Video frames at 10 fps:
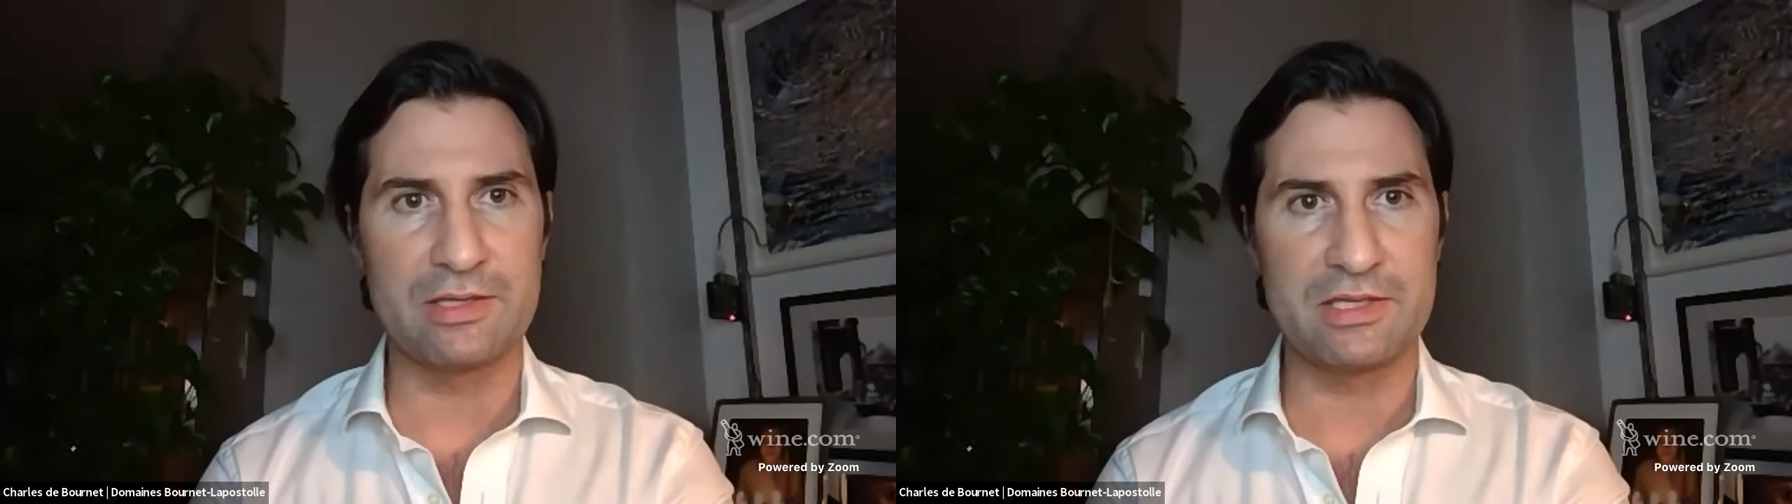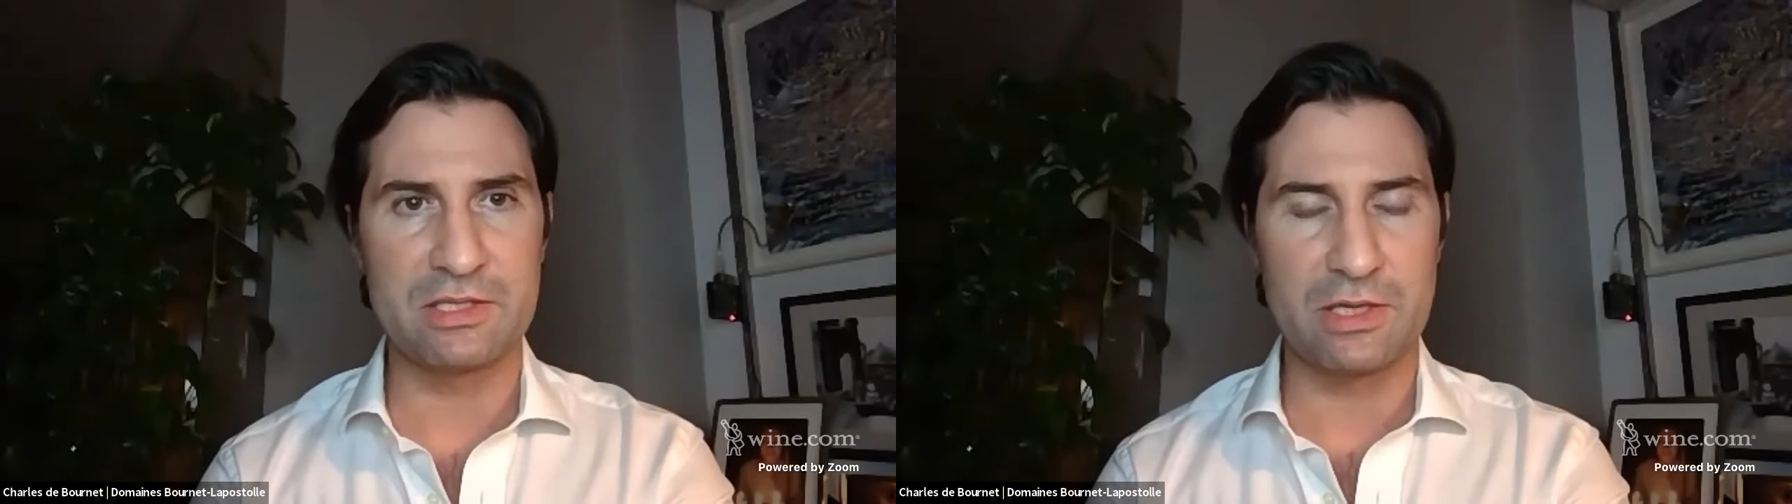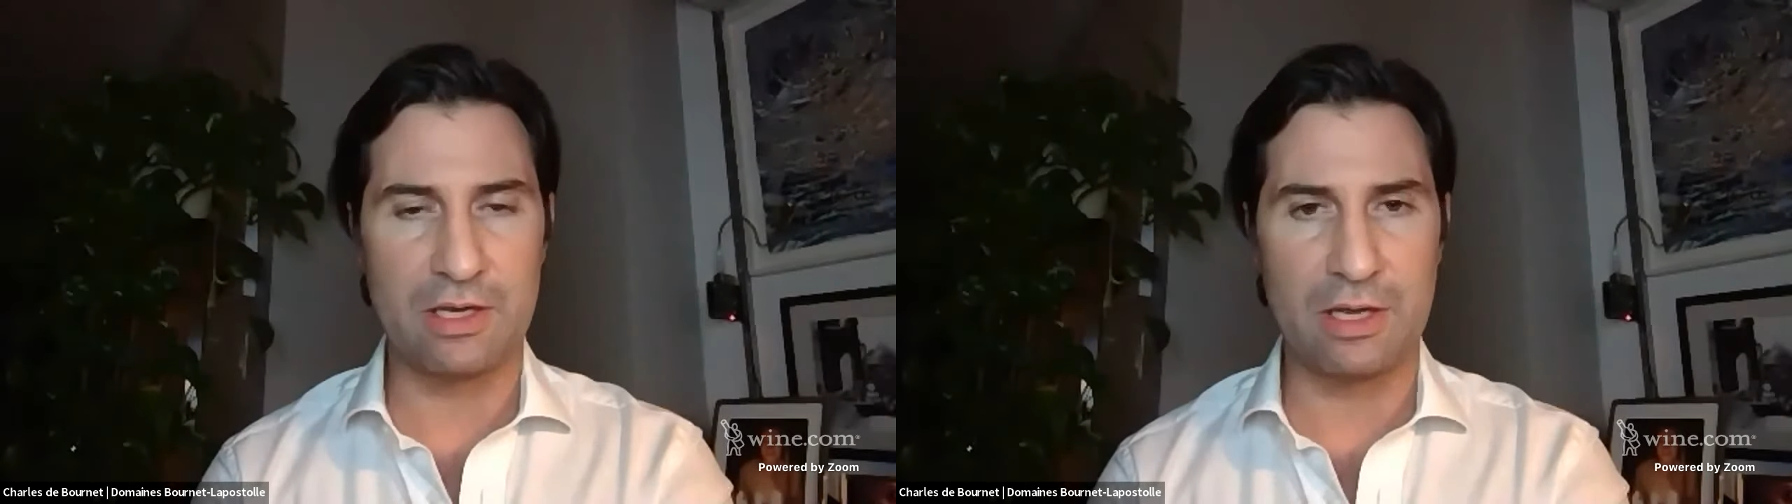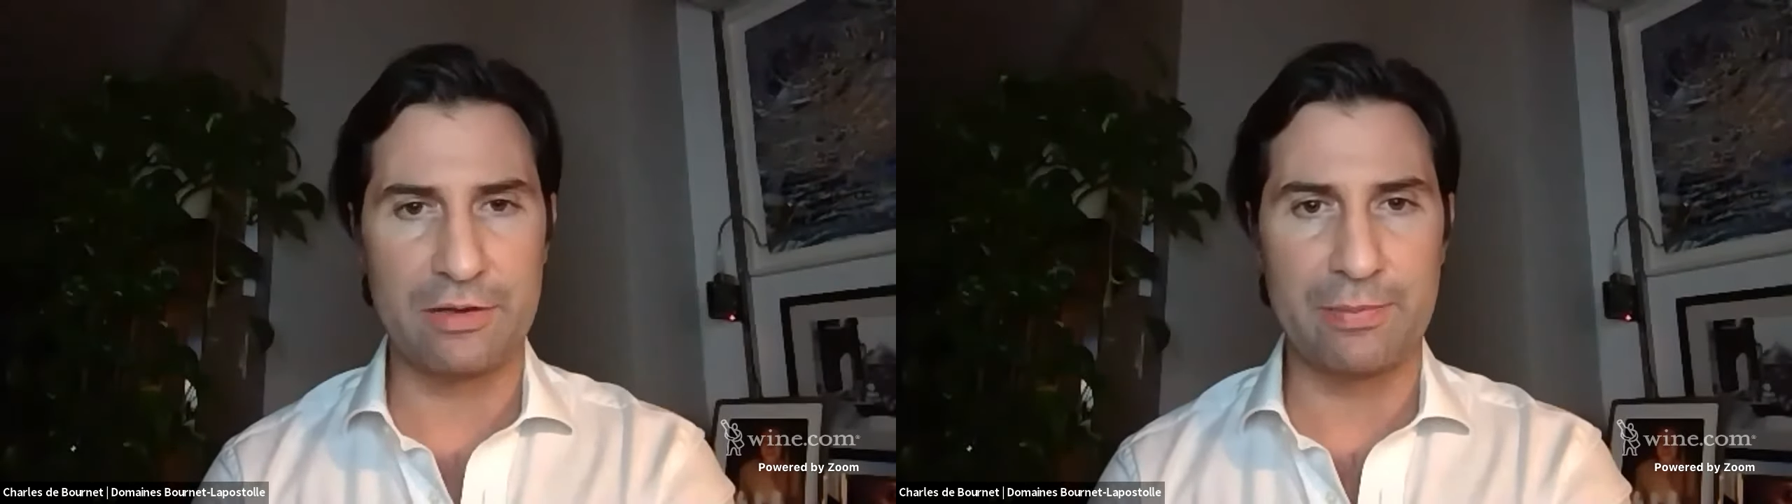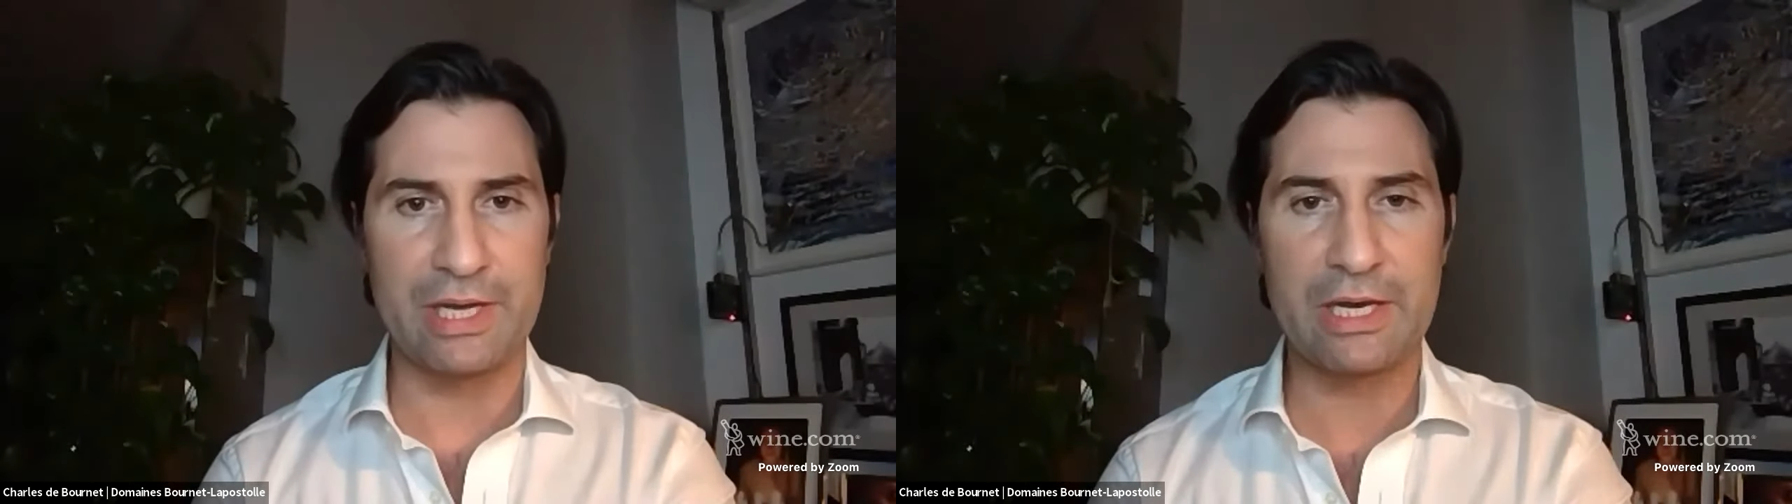his
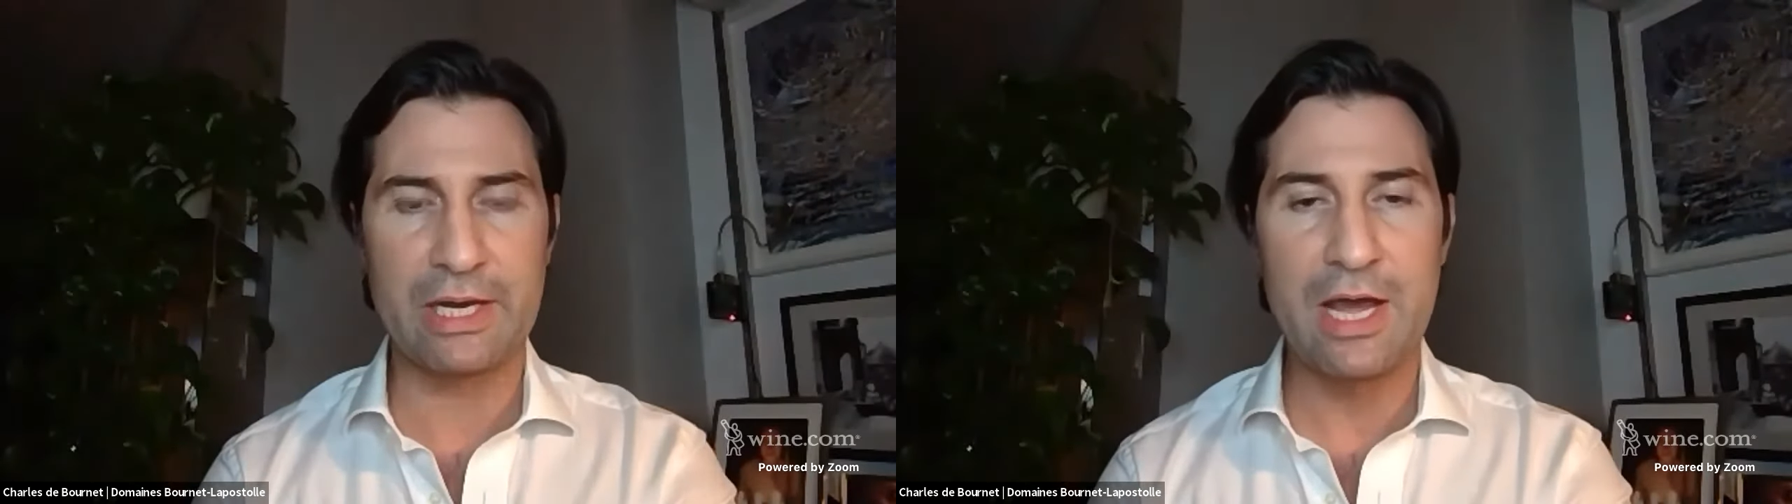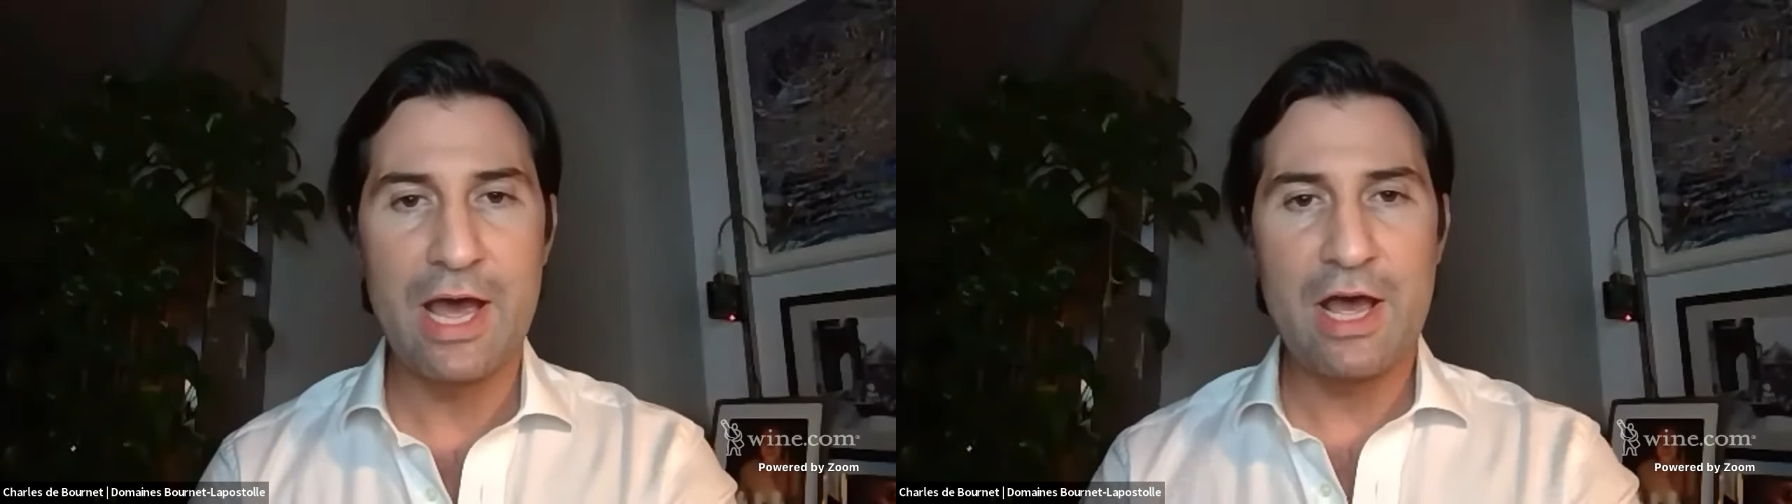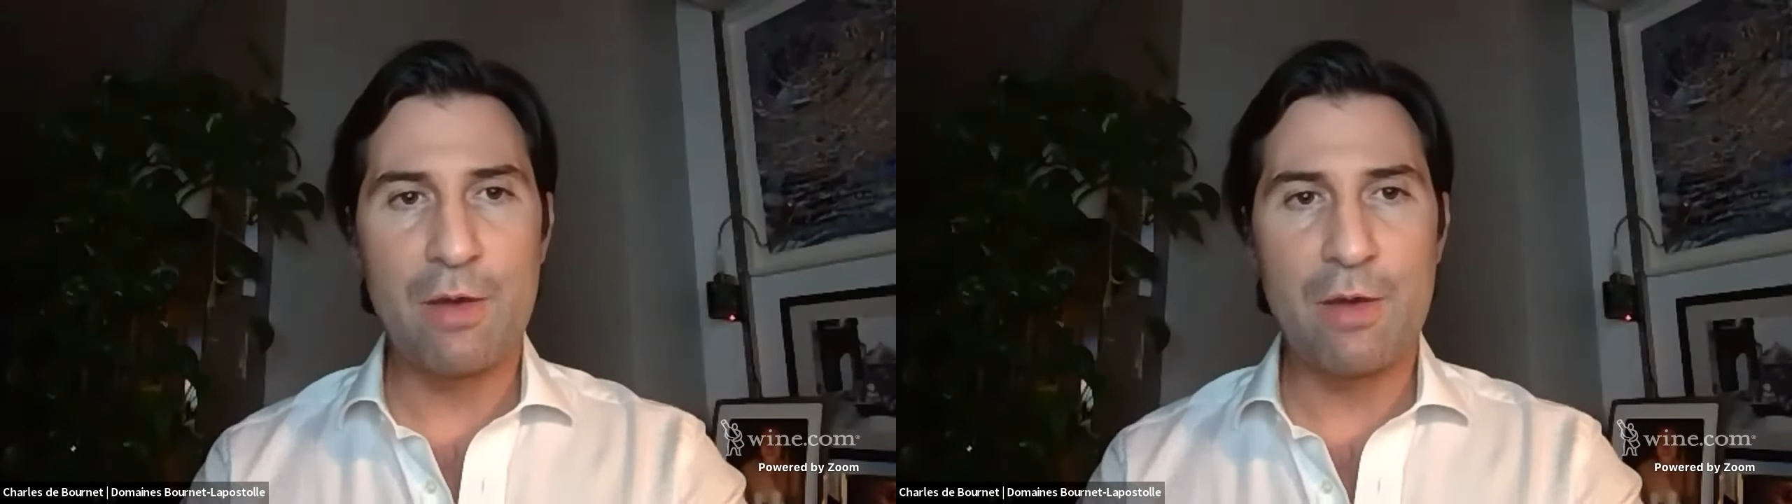at the beginning,